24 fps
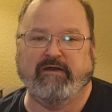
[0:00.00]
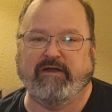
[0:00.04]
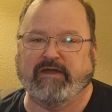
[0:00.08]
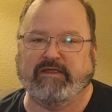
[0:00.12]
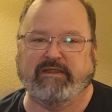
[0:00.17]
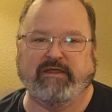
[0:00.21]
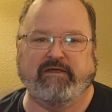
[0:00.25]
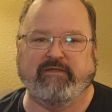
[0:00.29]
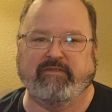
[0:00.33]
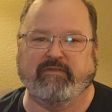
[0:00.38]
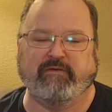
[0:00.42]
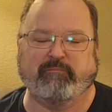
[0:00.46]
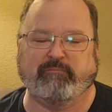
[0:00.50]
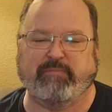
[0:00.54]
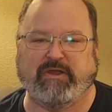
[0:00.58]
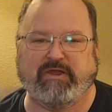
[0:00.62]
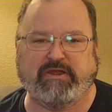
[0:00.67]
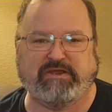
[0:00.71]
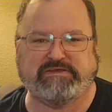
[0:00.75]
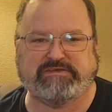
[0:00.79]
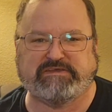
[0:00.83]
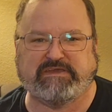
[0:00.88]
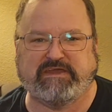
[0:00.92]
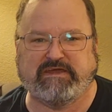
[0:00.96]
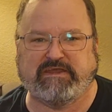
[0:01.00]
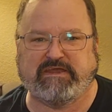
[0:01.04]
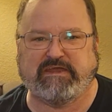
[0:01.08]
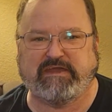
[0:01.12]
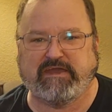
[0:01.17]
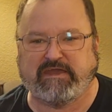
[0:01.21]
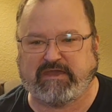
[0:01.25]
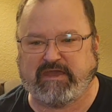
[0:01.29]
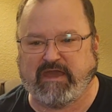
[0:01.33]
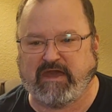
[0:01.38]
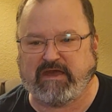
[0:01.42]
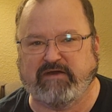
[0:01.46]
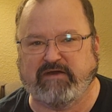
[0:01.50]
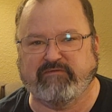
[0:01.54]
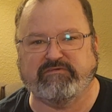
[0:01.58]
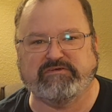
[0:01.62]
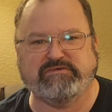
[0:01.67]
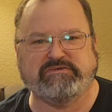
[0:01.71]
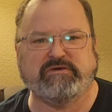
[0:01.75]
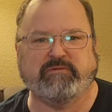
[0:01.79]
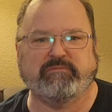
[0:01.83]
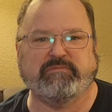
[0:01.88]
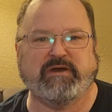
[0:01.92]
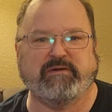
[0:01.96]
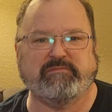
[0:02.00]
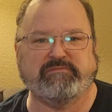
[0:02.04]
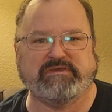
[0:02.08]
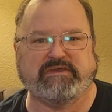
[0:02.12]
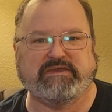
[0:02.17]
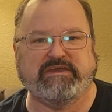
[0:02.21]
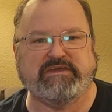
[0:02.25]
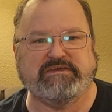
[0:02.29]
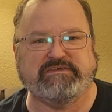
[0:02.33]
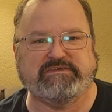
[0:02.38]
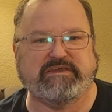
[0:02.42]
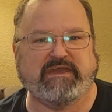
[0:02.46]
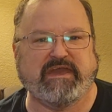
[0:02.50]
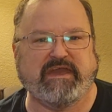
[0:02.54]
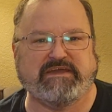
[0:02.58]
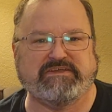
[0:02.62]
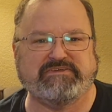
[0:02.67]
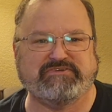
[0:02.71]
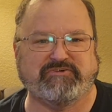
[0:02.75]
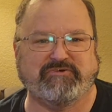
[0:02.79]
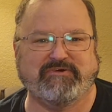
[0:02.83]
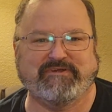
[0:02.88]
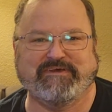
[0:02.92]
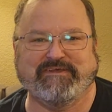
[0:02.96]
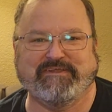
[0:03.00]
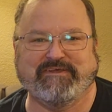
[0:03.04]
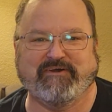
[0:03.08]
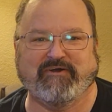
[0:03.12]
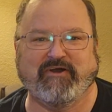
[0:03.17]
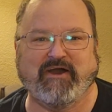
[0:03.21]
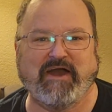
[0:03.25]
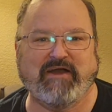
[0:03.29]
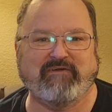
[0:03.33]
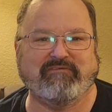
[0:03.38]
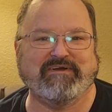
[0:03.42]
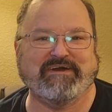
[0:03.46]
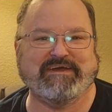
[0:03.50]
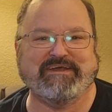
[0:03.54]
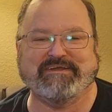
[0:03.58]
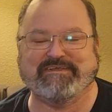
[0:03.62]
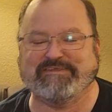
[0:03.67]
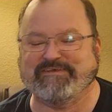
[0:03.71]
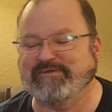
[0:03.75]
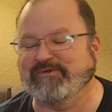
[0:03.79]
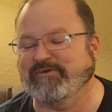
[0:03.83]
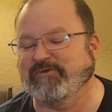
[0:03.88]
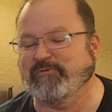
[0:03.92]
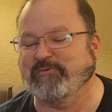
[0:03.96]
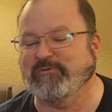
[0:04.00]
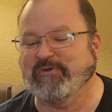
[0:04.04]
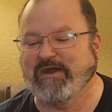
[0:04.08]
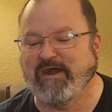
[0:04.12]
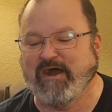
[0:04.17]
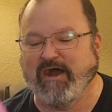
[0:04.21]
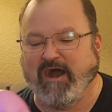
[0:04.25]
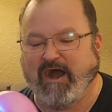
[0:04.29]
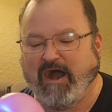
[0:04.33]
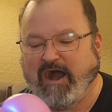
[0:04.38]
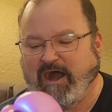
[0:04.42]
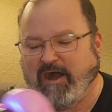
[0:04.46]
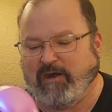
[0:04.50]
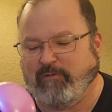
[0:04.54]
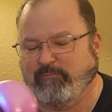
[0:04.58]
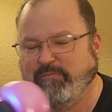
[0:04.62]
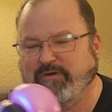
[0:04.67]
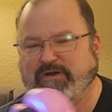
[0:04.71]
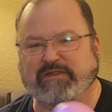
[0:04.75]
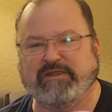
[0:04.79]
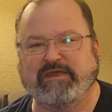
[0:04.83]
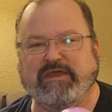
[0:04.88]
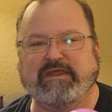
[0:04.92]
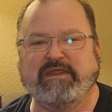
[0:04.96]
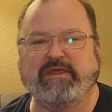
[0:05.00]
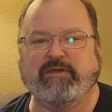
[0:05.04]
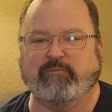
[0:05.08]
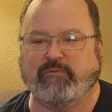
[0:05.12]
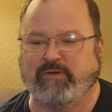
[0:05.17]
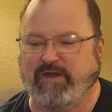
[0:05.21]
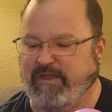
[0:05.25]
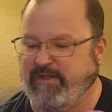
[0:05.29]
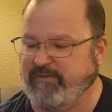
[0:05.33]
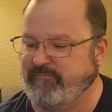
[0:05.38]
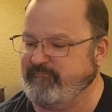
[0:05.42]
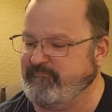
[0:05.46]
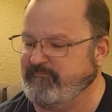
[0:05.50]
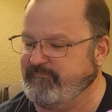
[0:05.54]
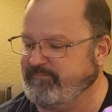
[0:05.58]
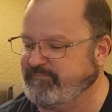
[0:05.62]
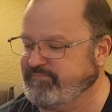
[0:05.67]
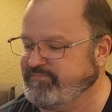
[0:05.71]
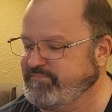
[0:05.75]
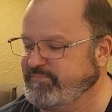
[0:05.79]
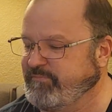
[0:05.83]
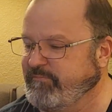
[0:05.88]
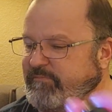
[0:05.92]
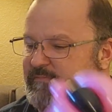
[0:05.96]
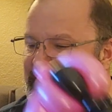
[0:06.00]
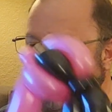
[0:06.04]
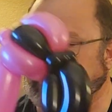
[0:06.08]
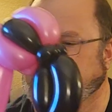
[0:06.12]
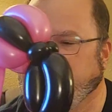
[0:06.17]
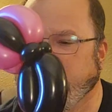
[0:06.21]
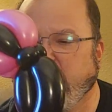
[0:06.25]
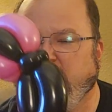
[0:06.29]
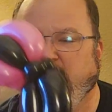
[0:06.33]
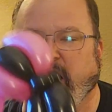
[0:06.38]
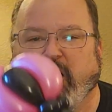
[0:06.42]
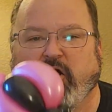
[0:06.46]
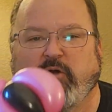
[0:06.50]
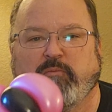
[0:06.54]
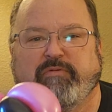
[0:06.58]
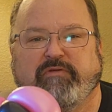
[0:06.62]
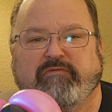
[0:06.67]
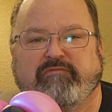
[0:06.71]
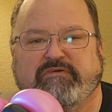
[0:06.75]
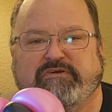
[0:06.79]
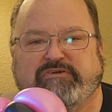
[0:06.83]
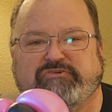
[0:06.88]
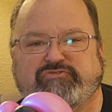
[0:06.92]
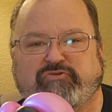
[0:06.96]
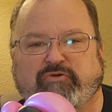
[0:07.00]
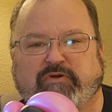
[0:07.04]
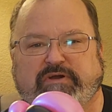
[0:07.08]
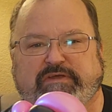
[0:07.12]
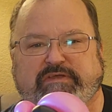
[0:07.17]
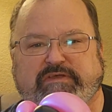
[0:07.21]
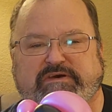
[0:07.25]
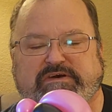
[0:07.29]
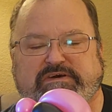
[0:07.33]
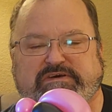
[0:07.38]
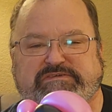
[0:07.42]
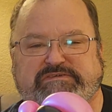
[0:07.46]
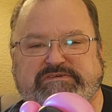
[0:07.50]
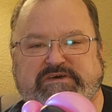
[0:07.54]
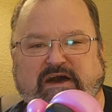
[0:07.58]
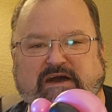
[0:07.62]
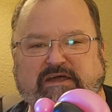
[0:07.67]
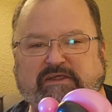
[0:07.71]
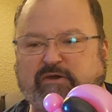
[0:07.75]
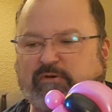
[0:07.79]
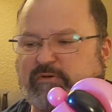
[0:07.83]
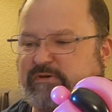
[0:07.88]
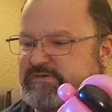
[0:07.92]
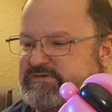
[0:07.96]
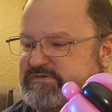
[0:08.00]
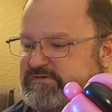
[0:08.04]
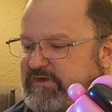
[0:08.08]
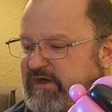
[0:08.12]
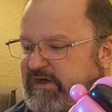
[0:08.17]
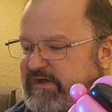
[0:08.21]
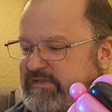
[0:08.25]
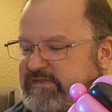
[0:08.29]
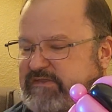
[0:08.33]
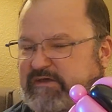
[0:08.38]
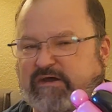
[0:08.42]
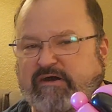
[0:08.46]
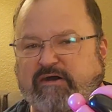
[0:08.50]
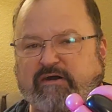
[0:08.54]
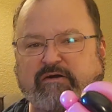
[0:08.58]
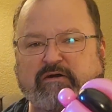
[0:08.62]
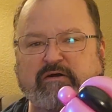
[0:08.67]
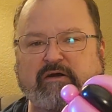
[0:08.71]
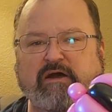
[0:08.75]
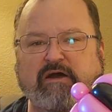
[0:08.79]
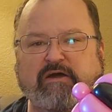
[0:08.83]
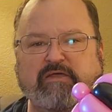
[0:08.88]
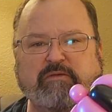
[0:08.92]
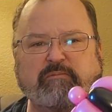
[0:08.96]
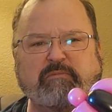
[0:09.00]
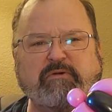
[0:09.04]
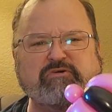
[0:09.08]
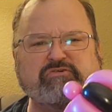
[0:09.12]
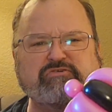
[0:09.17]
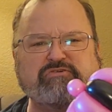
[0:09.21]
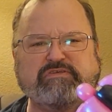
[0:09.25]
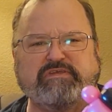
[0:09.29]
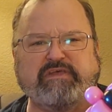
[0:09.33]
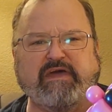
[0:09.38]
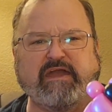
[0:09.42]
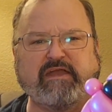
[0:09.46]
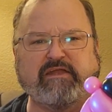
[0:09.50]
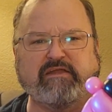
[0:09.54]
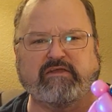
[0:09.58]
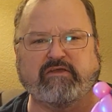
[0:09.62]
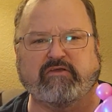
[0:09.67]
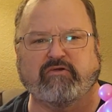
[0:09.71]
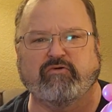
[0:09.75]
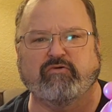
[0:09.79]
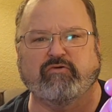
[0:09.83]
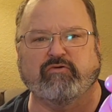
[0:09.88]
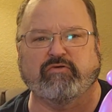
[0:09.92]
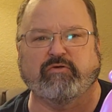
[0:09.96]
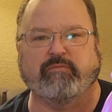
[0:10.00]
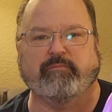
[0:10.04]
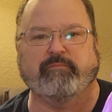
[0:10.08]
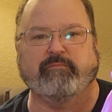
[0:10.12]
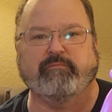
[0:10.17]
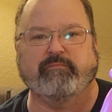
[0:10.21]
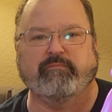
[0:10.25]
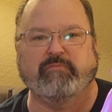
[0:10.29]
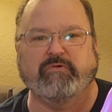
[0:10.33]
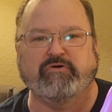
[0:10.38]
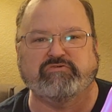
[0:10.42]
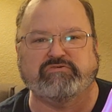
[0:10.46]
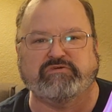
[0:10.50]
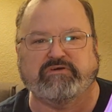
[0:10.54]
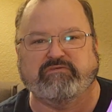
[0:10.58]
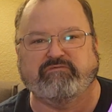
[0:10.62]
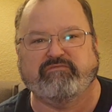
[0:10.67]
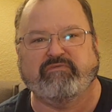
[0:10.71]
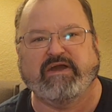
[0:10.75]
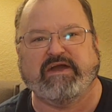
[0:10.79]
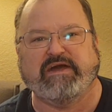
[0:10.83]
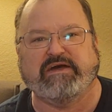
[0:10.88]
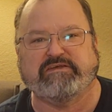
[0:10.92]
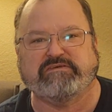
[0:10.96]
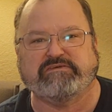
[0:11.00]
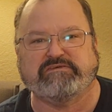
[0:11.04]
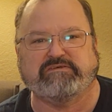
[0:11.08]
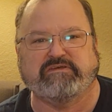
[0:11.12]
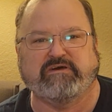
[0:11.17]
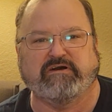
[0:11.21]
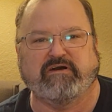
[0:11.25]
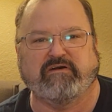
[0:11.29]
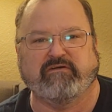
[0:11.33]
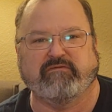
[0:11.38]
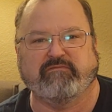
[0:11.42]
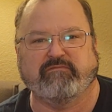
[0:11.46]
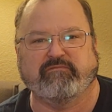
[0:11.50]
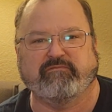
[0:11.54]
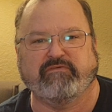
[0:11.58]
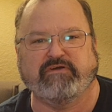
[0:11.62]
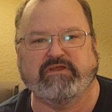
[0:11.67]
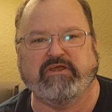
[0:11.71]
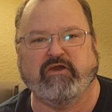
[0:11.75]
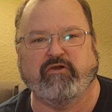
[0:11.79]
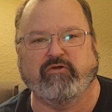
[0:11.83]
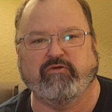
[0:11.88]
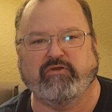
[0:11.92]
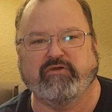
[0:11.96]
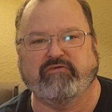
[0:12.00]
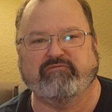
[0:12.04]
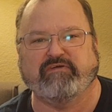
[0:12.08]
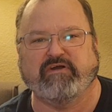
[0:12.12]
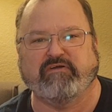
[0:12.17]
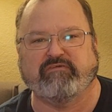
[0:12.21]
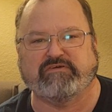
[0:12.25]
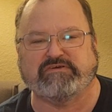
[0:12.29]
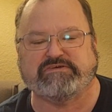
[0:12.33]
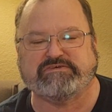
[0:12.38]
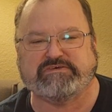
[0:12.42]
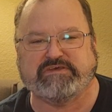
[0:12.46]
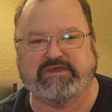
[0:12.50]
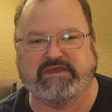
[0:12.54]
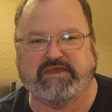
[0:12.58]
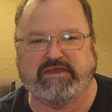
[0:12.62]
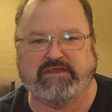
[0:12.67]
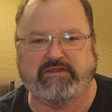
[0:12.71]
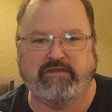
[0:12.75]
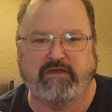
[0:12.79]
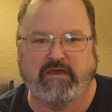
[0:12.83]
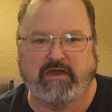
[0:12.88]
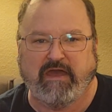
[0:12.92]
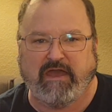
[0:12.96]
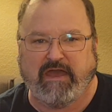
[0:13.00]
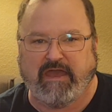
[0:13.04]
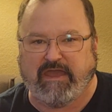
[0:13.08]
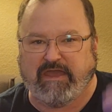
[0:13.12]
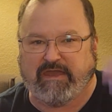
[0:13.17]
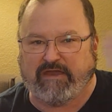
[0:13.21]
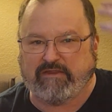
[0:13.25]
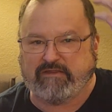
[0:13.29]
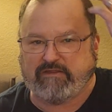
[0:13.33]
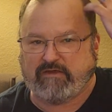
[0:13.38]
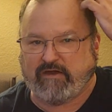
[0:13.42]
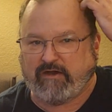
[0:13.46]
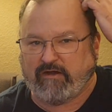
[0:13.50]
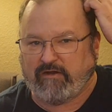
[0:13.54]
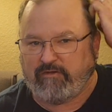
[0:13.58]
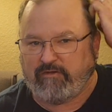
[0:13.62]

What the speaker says: And the parents get a kick of it, and sometimes the kids catch on and they'll laugh at it too. But anyway, I hope you've enjoyed this. I know it's not the most technical or the most advanced video you've ever seen, and